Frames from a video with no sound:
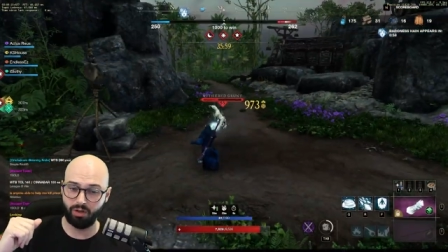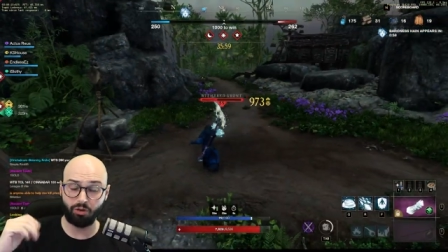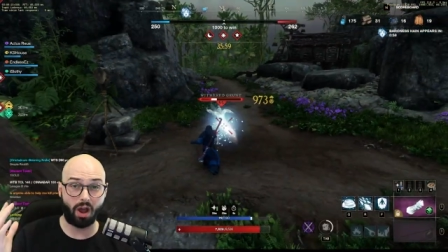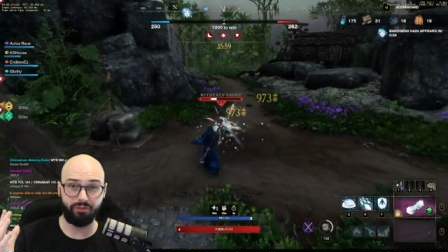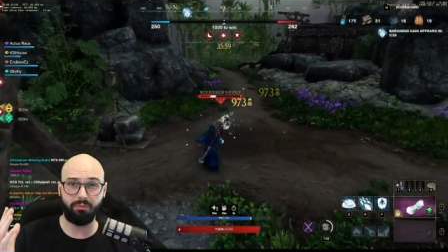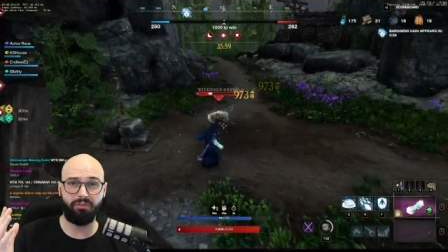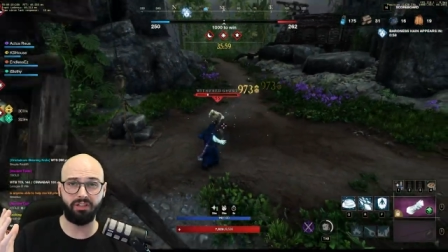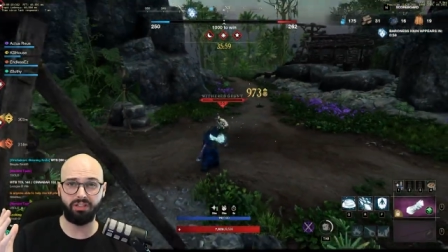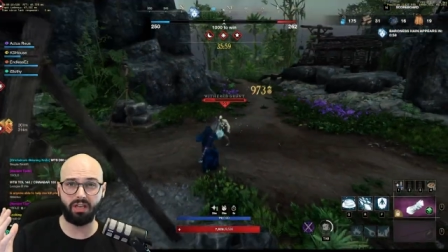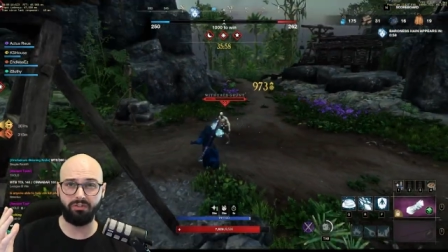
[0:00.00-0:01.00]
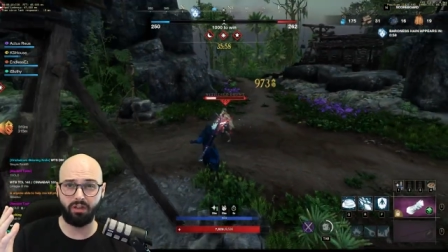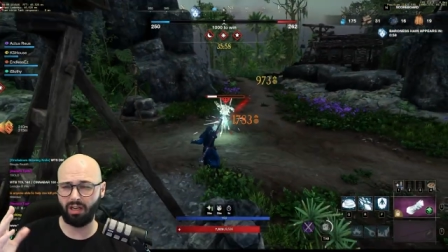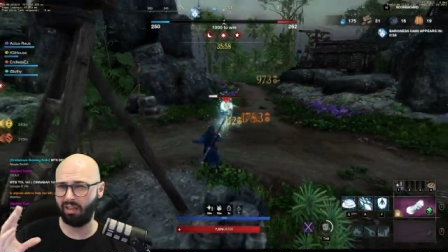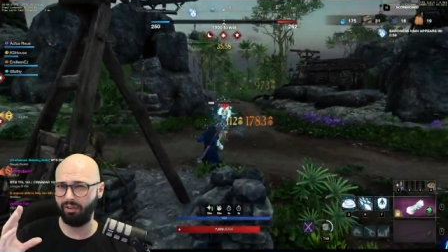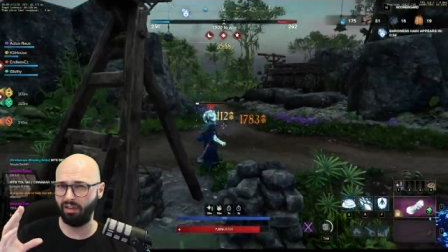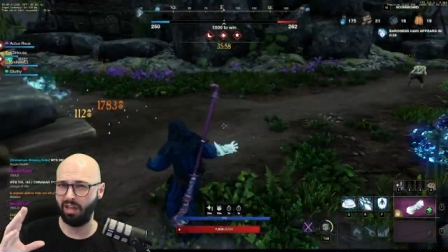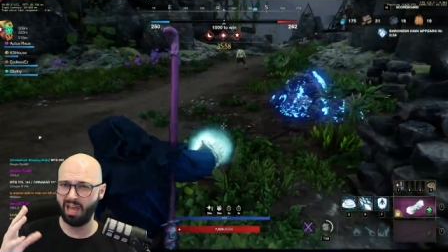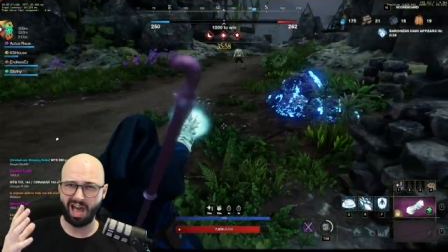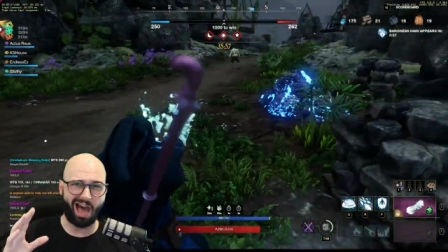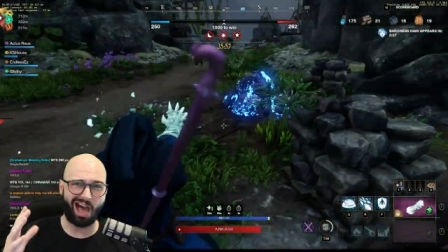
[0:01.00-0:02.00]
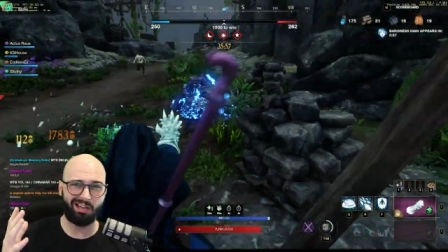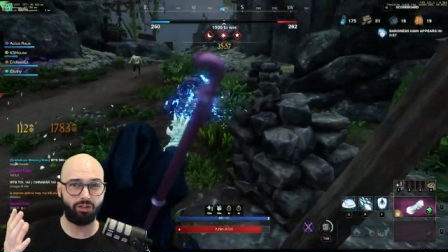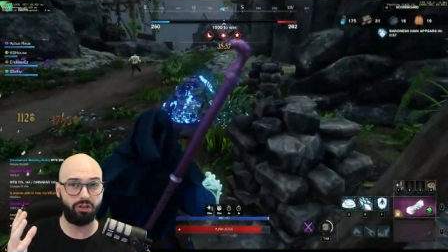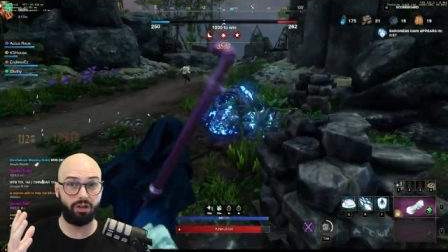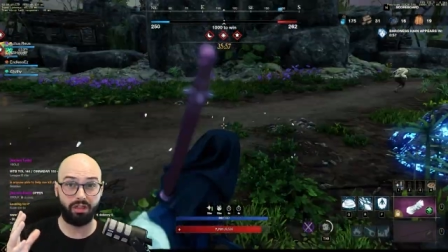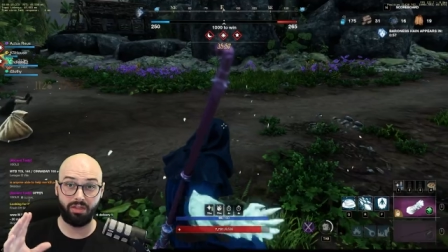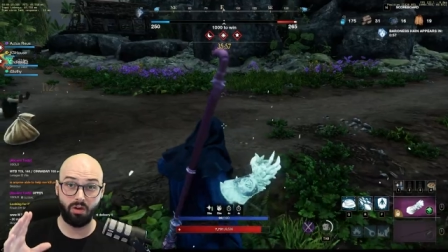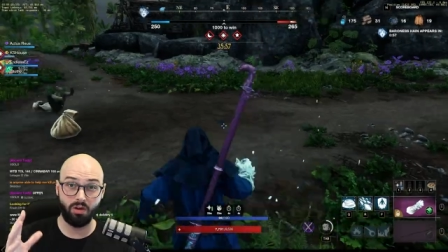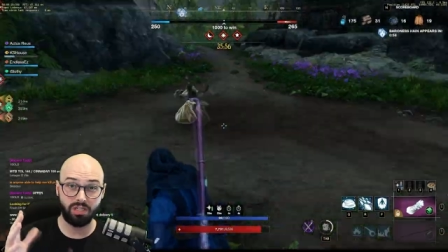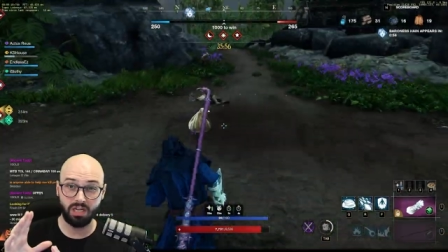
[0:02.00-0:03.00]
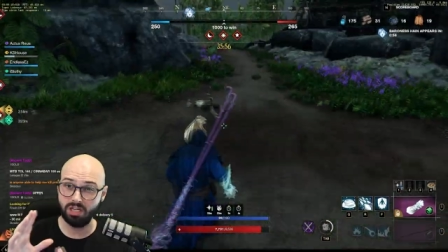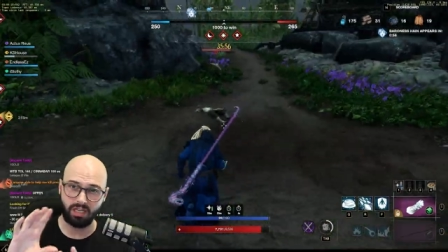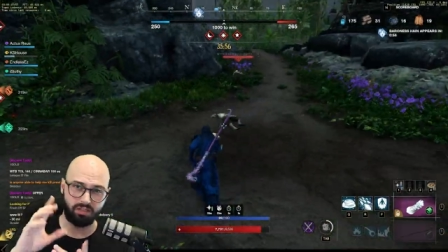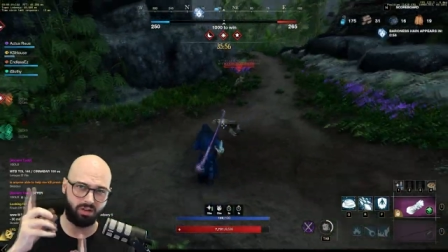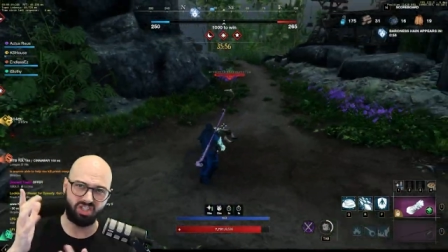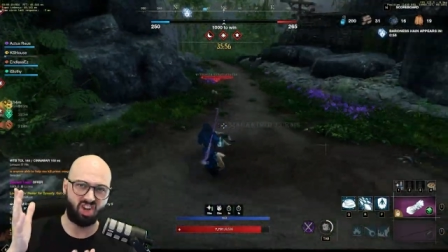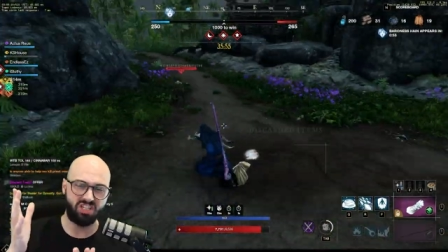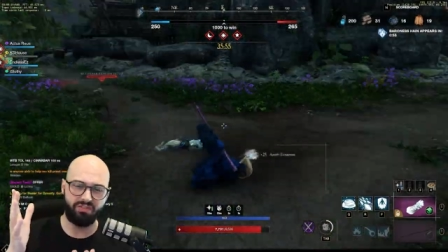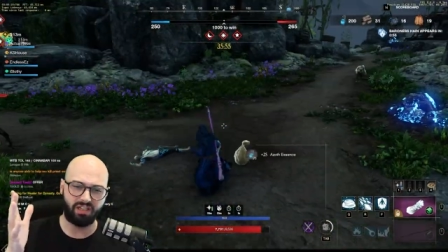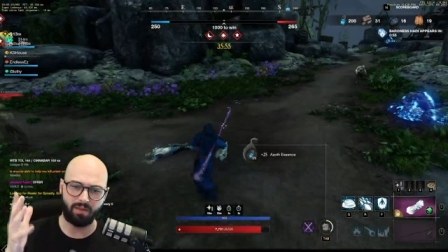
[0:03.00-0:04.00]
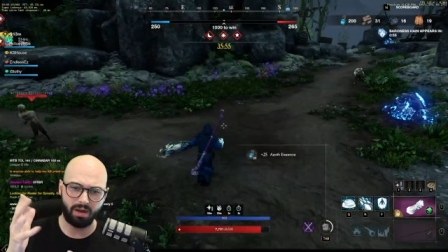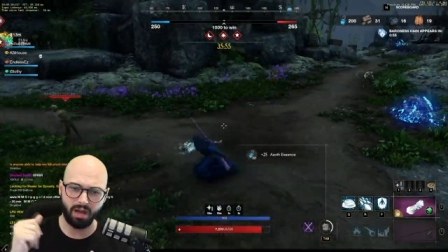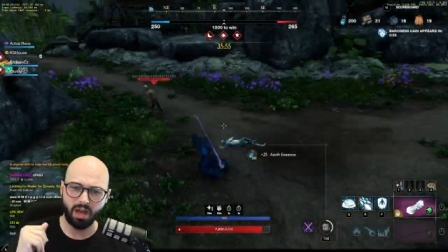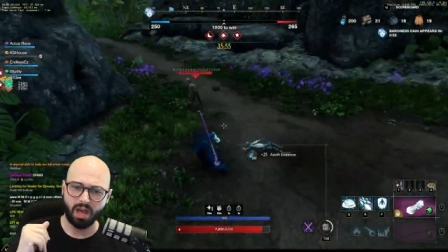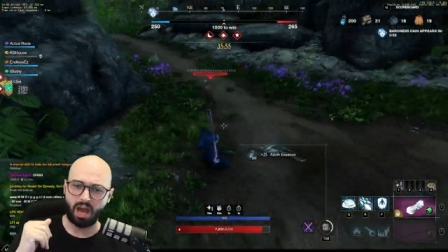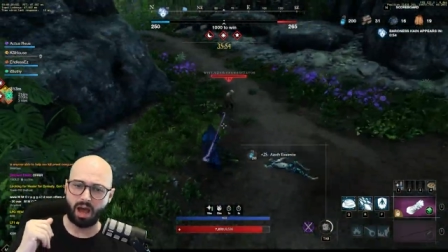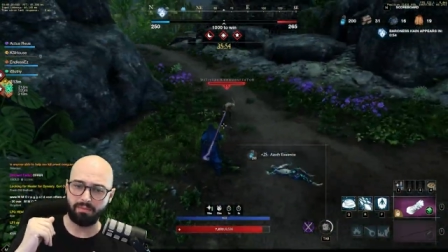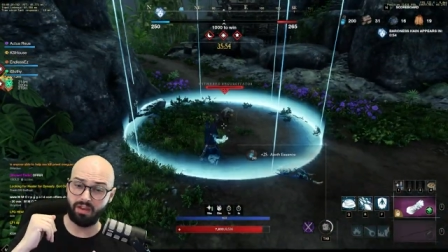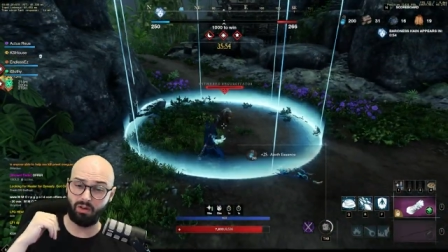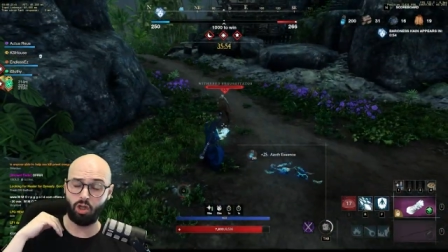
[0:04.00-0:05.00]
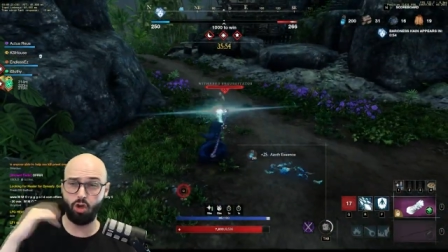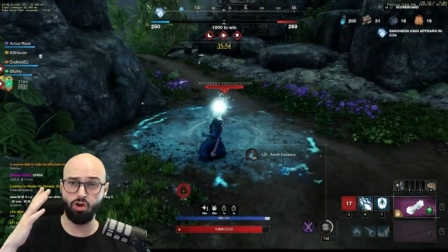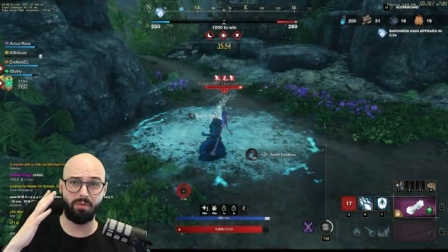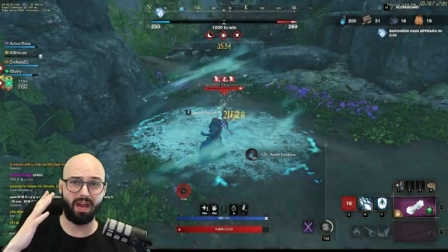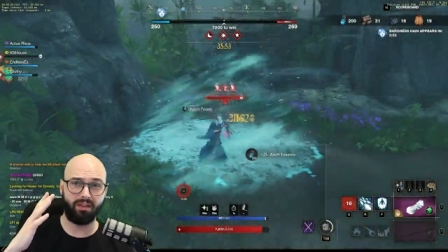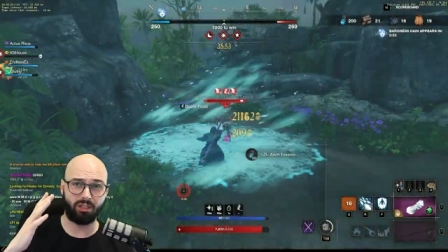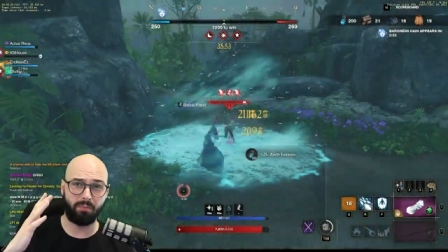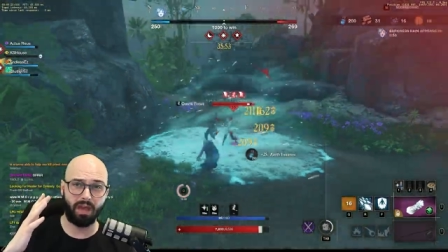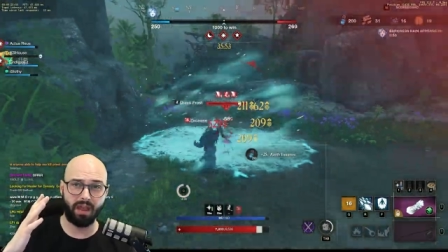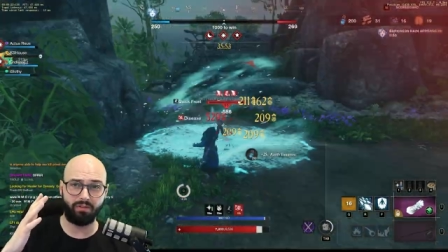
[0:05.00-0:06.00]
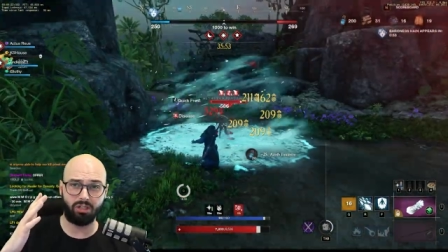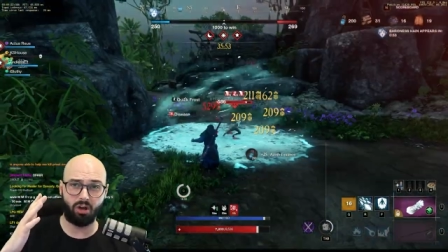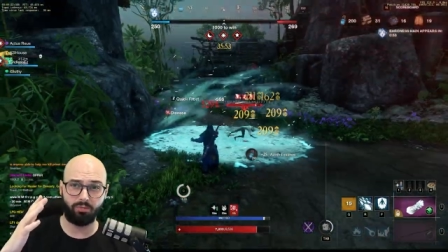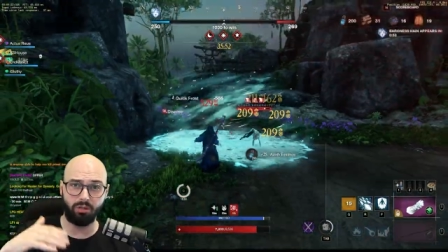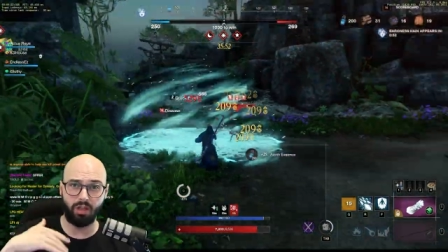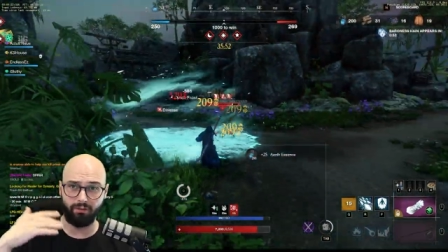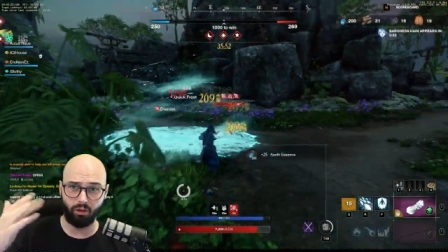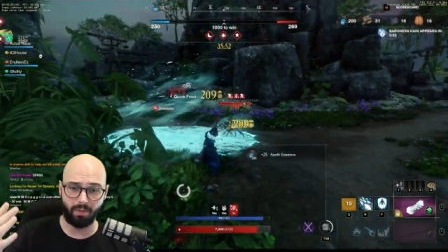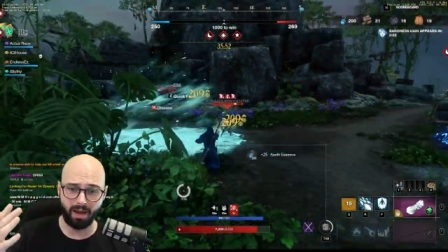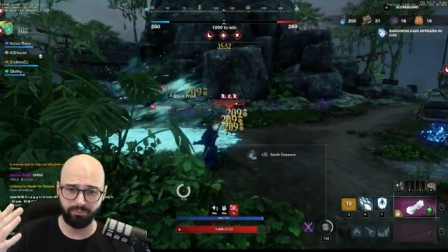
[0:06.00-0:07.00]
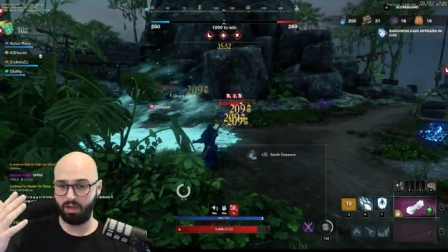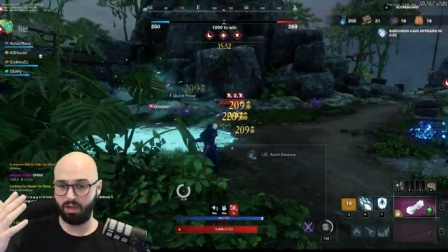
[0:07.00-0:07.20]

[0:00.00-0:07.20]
Crafting professions after like level one hundred thirty-ish, that's not a scientific number, um, give huge amount of X P every time you level them up.